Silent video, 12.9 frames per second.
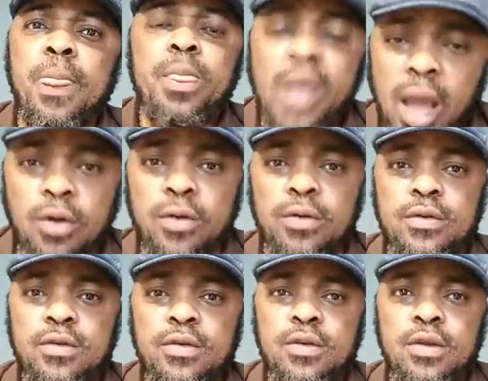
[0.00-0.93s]
No.
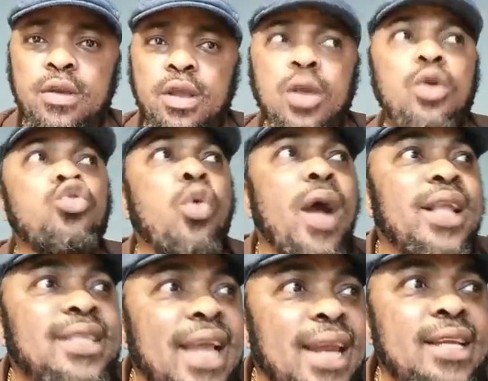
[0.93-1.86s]
You
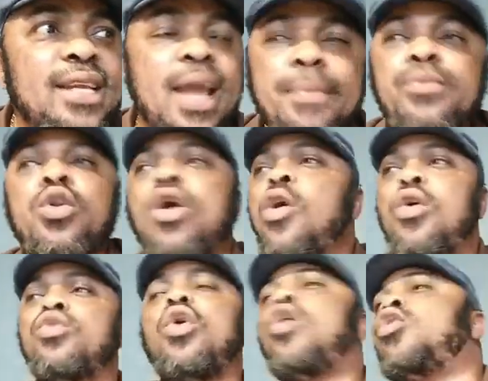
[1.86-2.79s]
are telling them, no
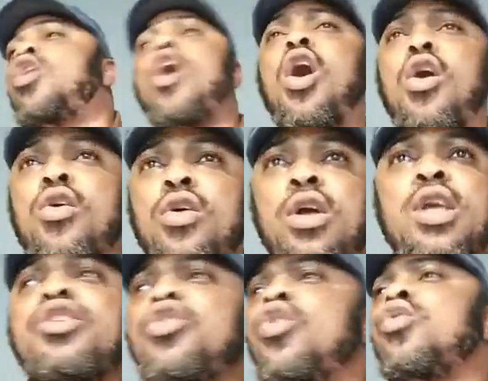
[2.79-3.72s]
law.
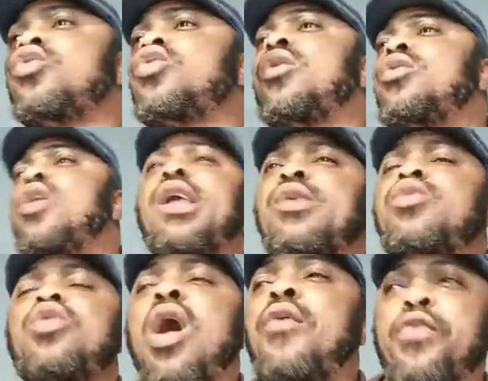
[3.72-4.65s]
You
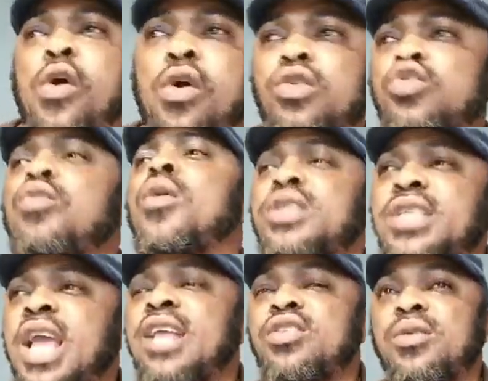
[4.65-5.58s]
don't vote. You must
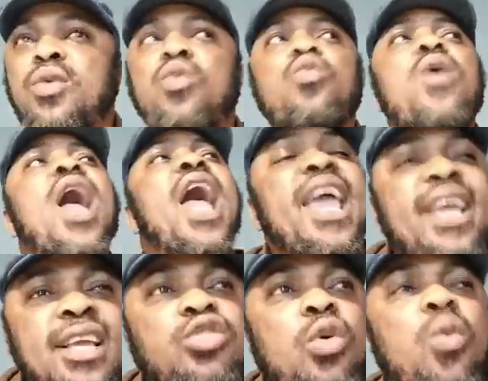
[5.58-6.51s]
stay.
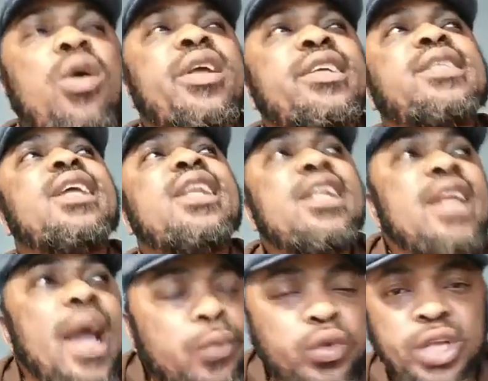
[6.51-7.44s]
Why Sowore is still in
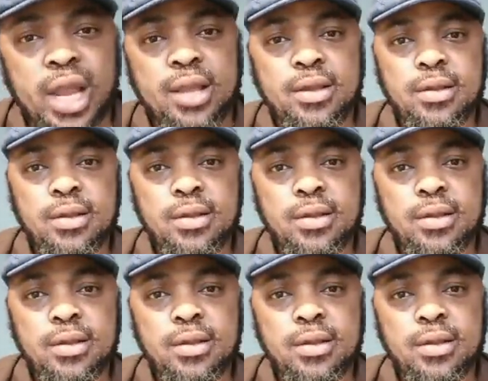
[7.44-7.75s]
Abuja?